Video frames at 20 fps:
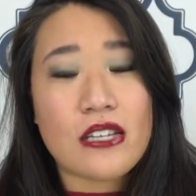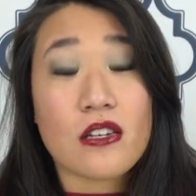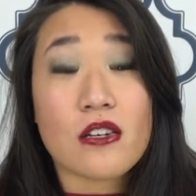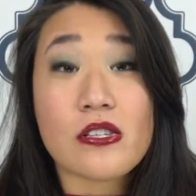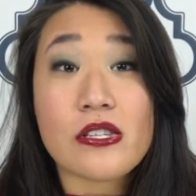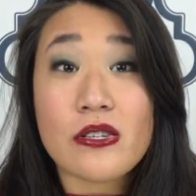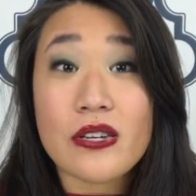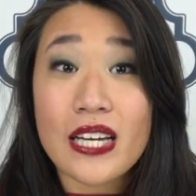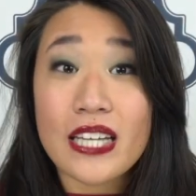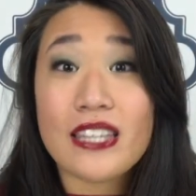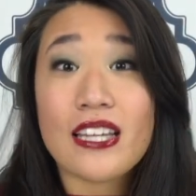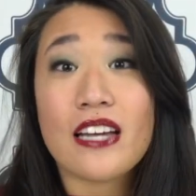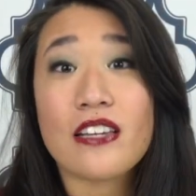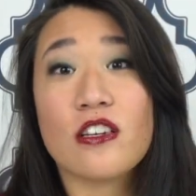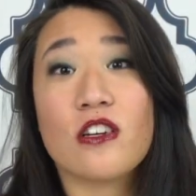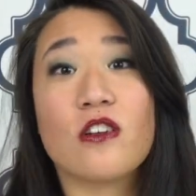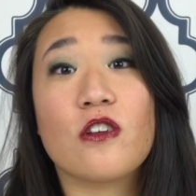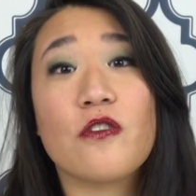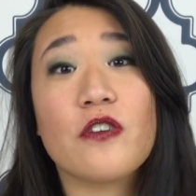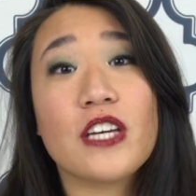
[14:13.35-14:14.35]
And also hit that
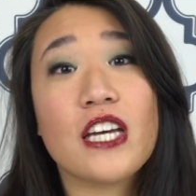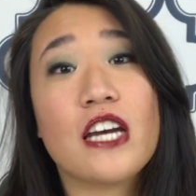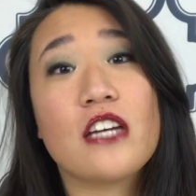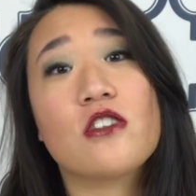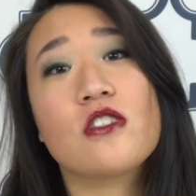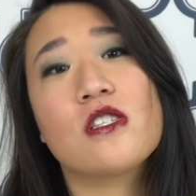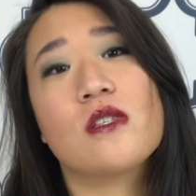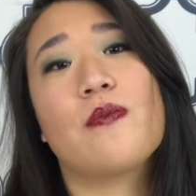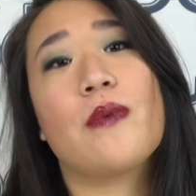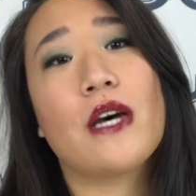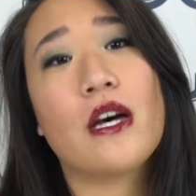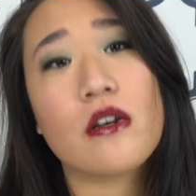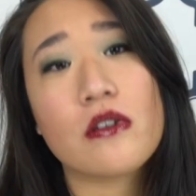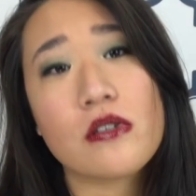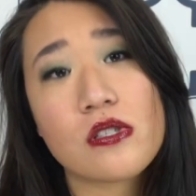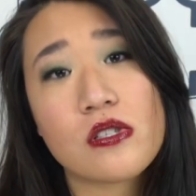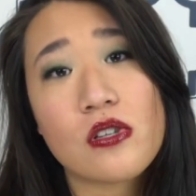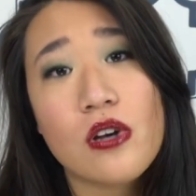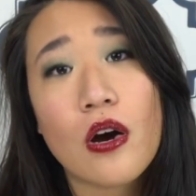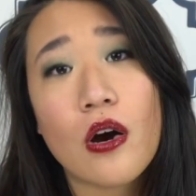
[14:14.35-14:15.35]
notifications bell
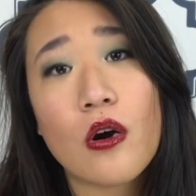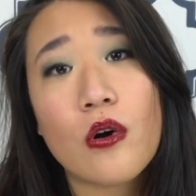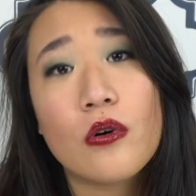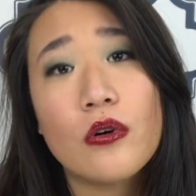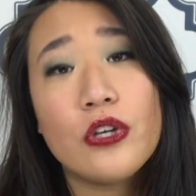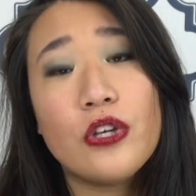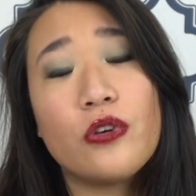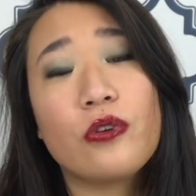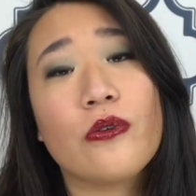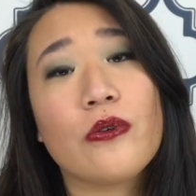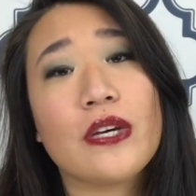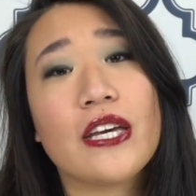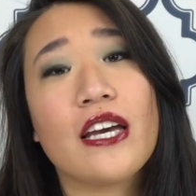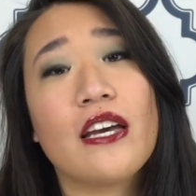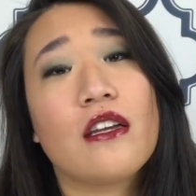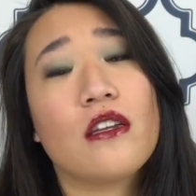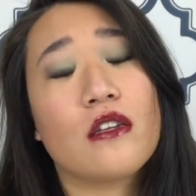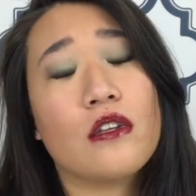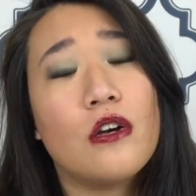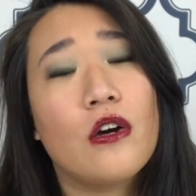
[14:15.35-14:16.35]
so you
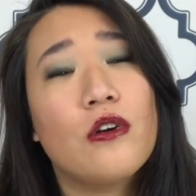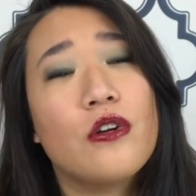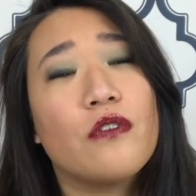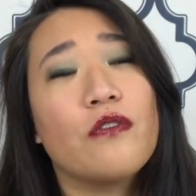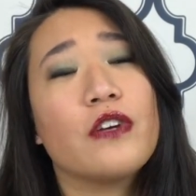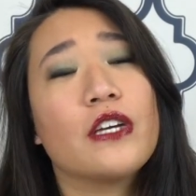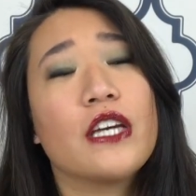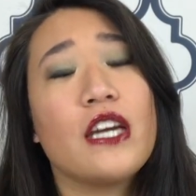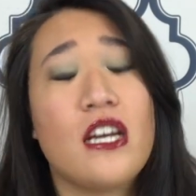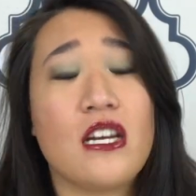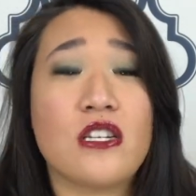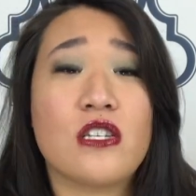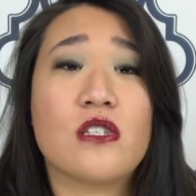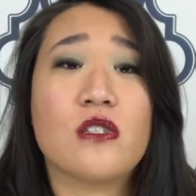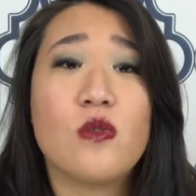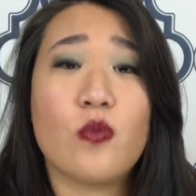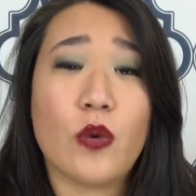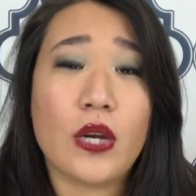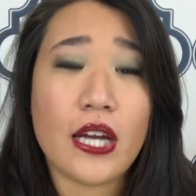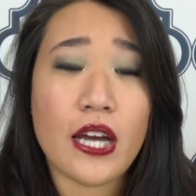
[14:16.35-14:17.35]
get
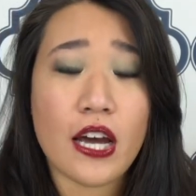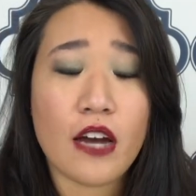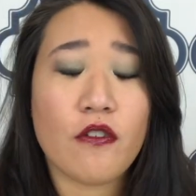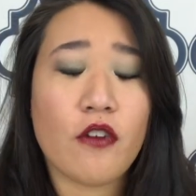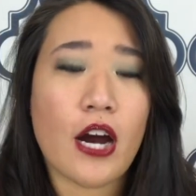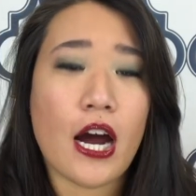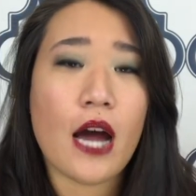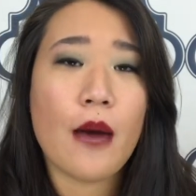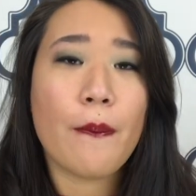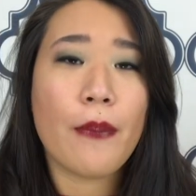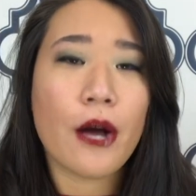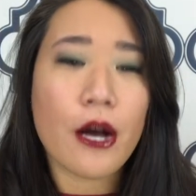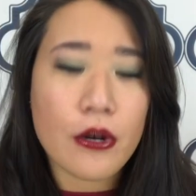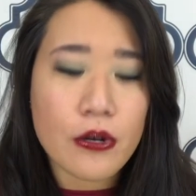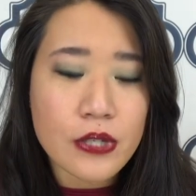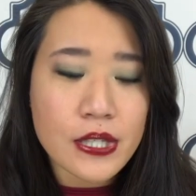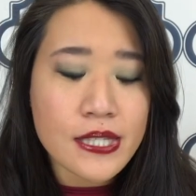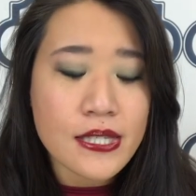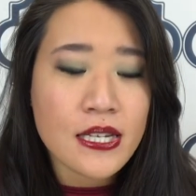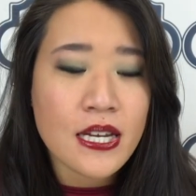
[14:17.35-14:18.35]
notifications whenever I
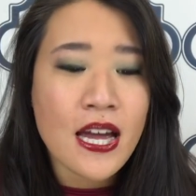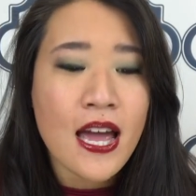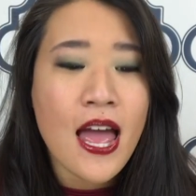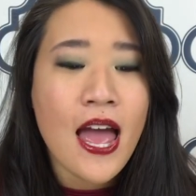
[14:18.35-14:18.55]
post.